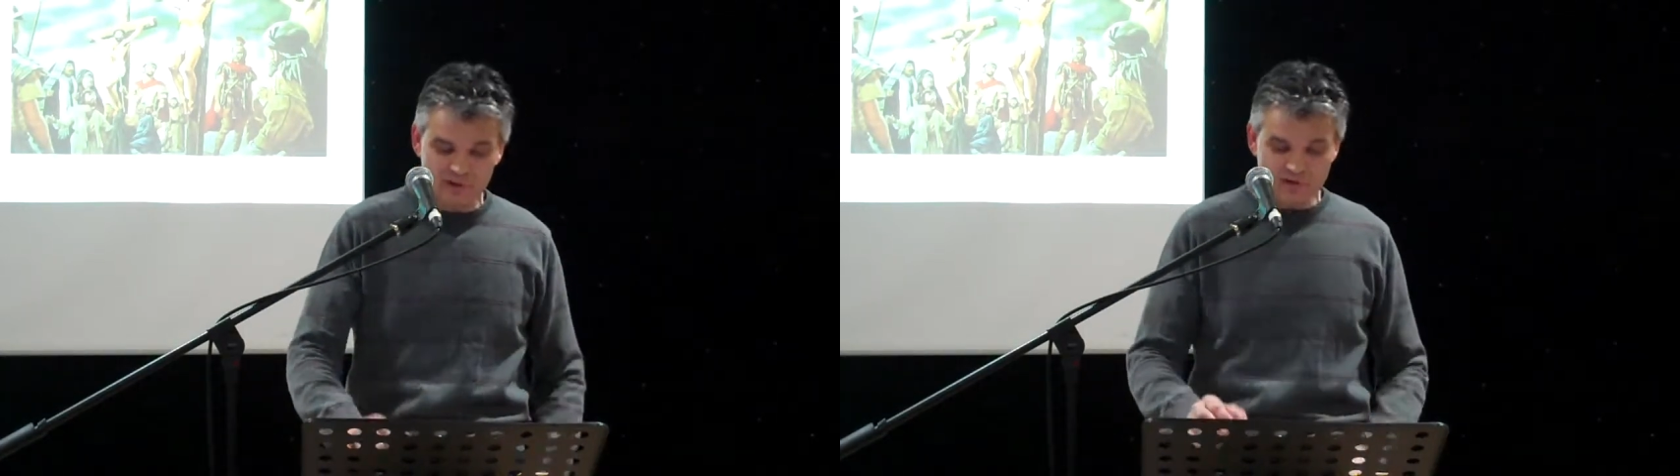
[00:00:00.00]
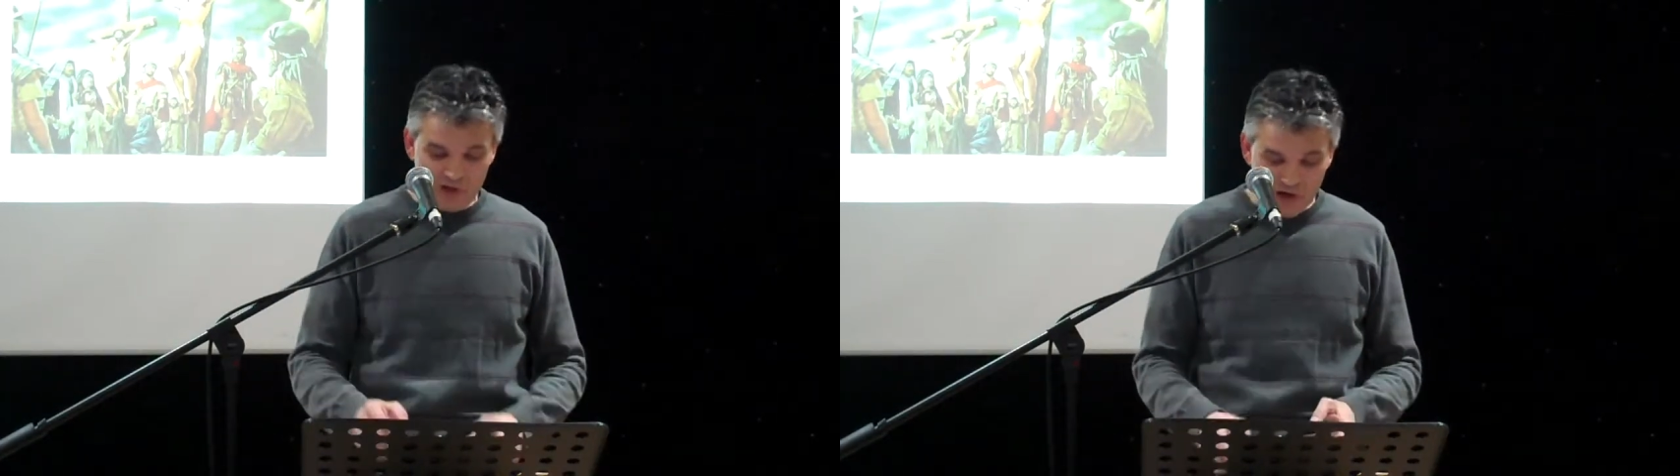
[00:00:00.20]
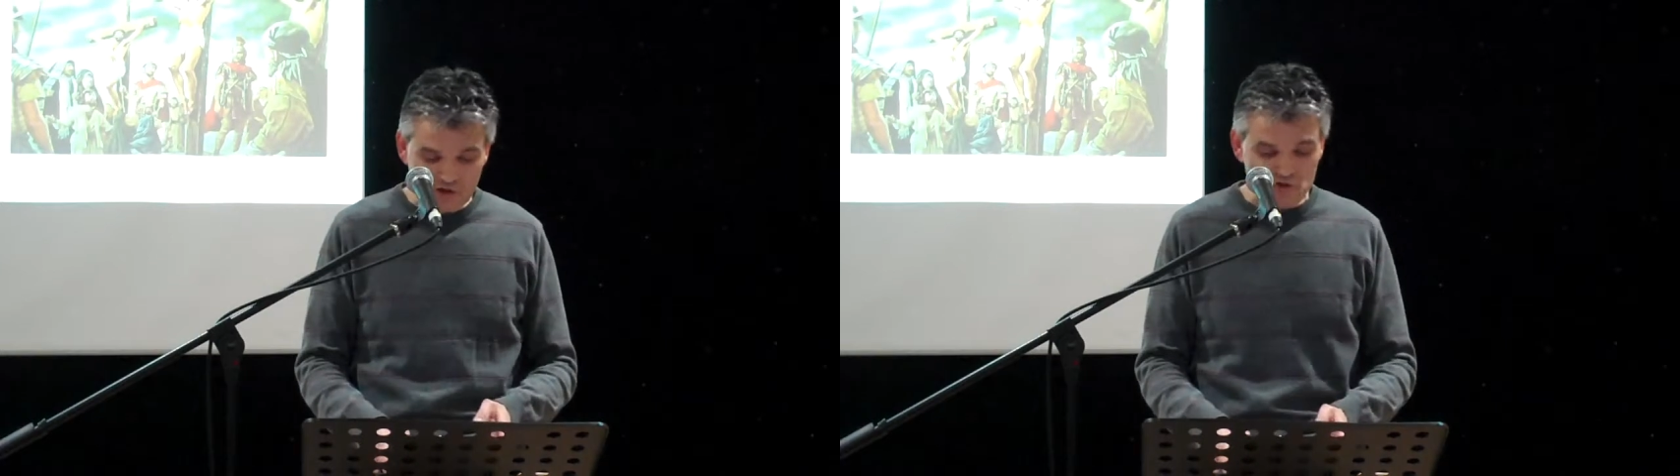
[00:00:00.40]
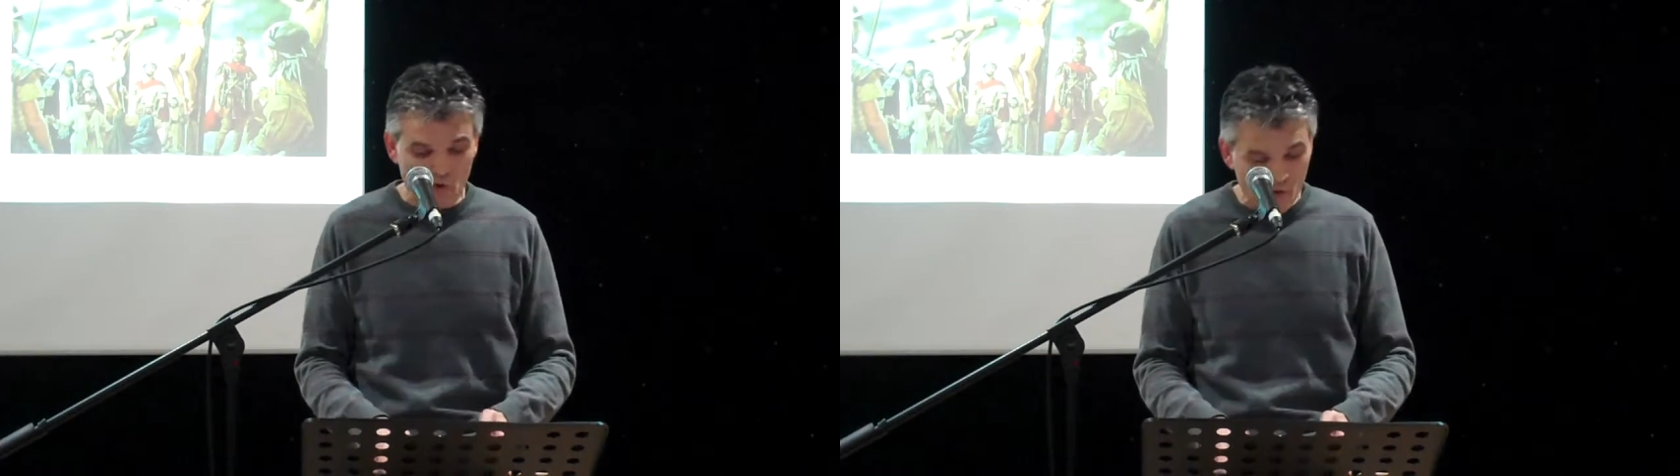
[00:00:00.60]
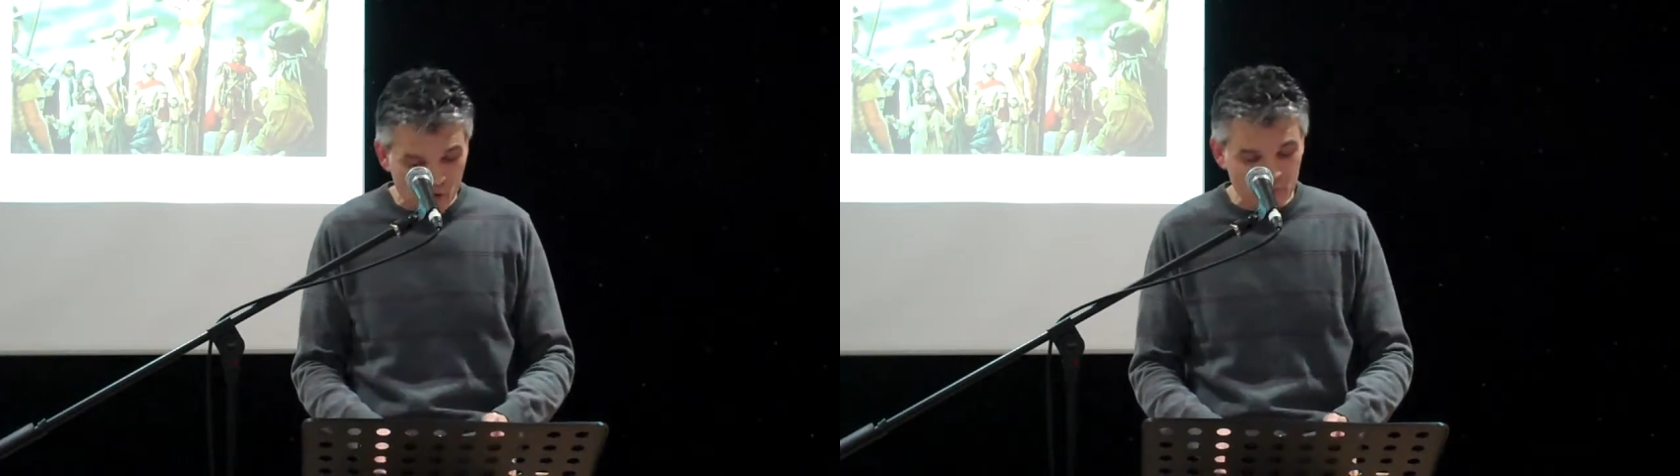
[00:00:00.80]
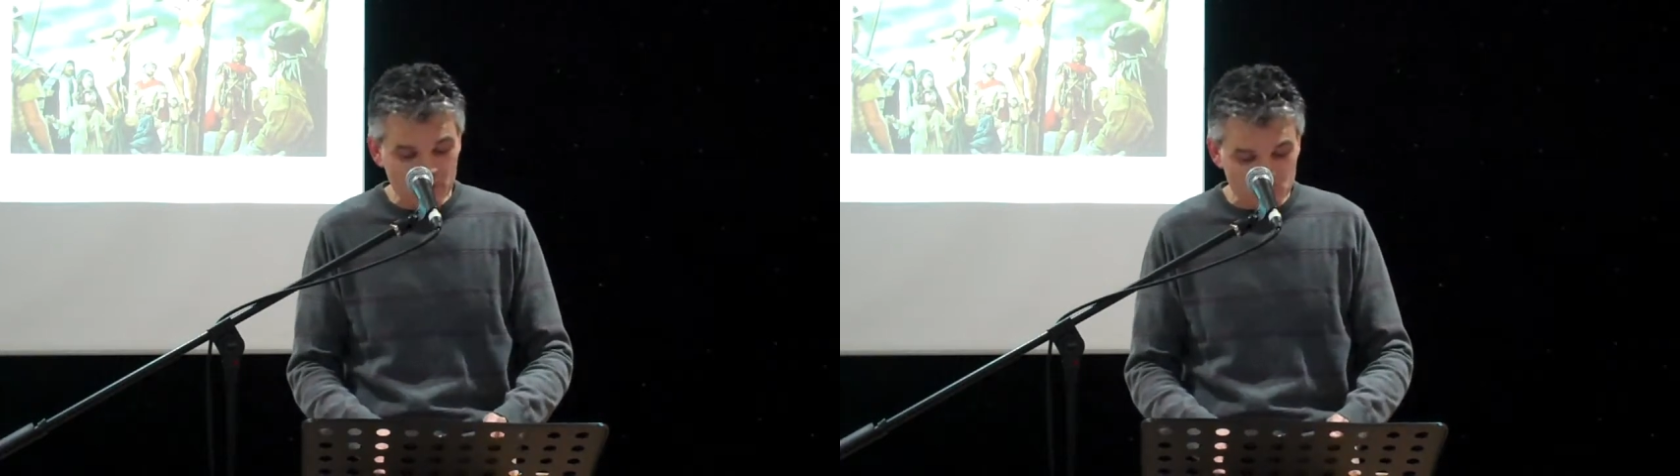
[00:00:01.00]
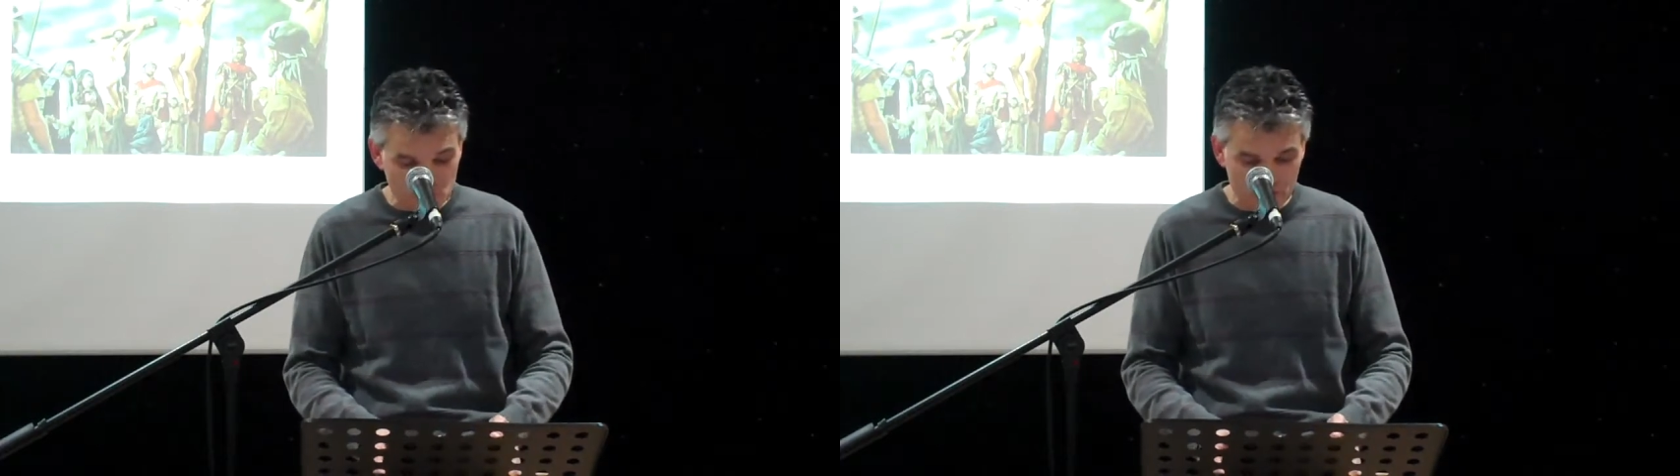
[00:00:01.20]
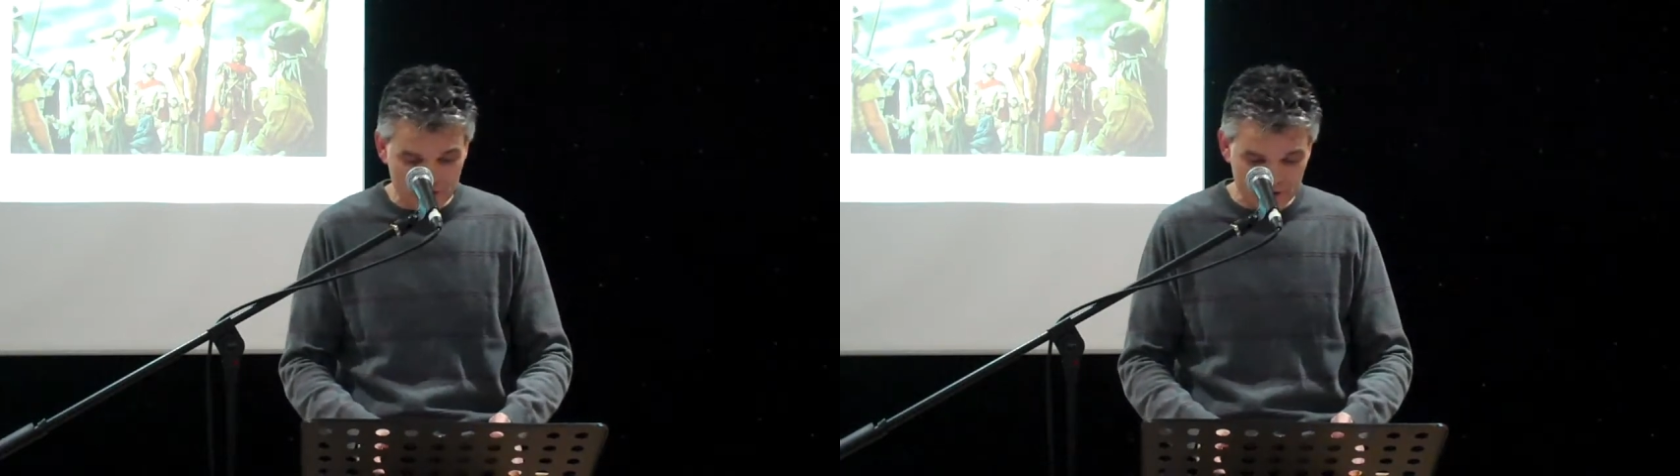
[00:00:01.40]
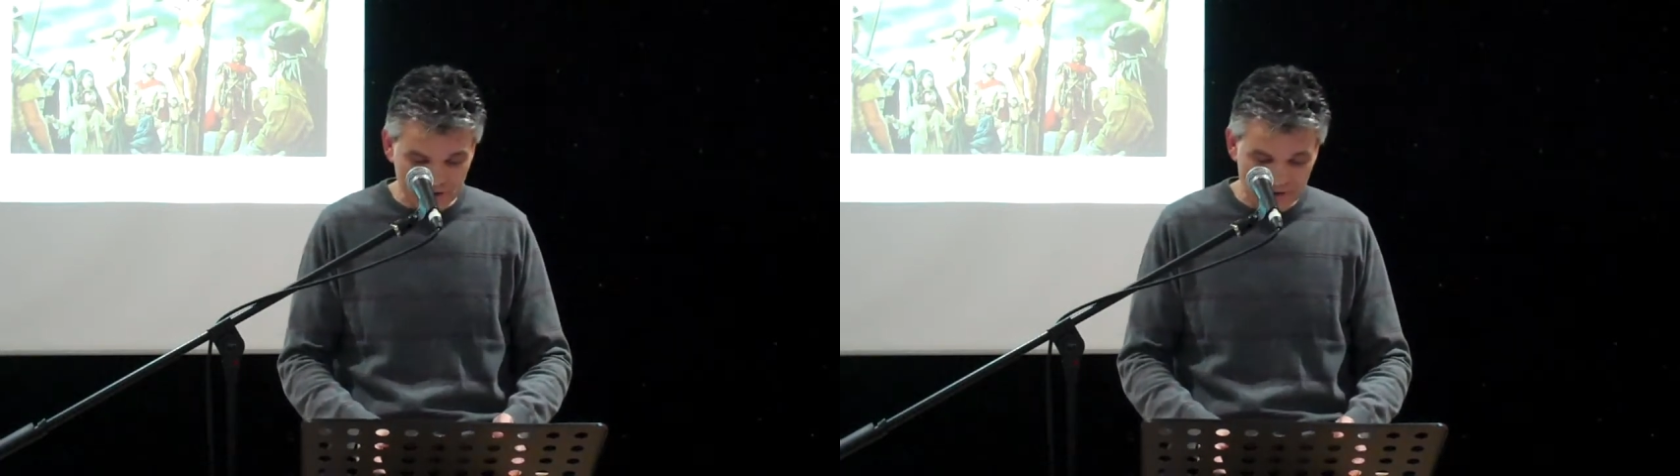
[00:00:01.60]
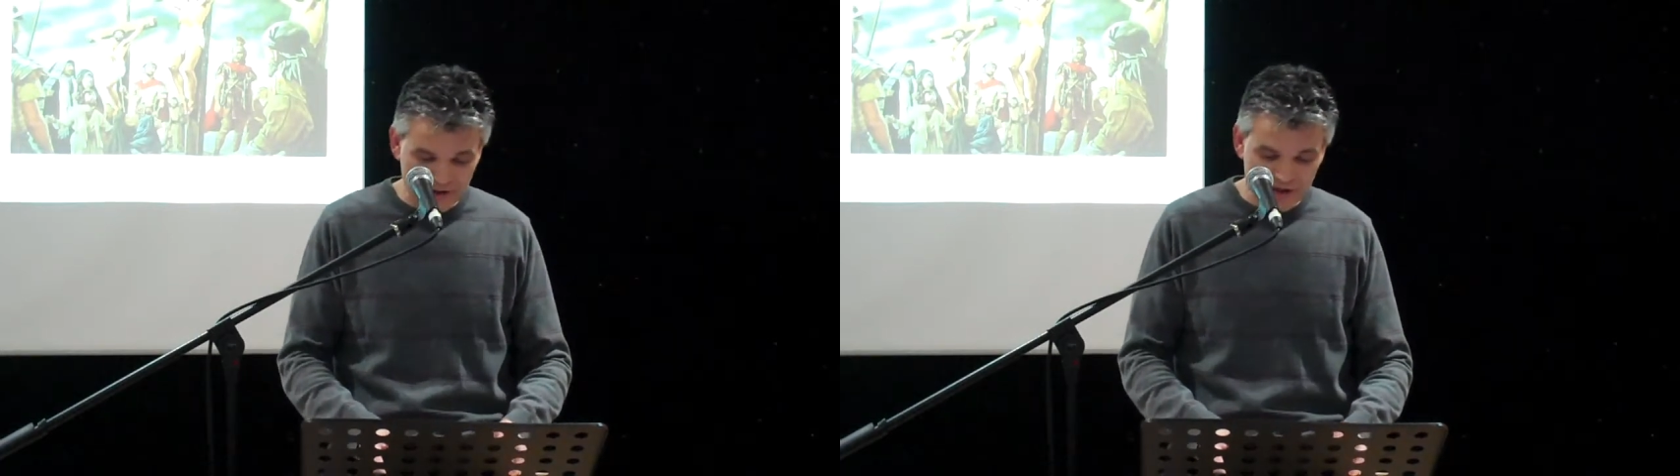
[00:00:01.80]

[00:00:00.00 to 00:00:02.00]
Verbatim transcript: but God is always working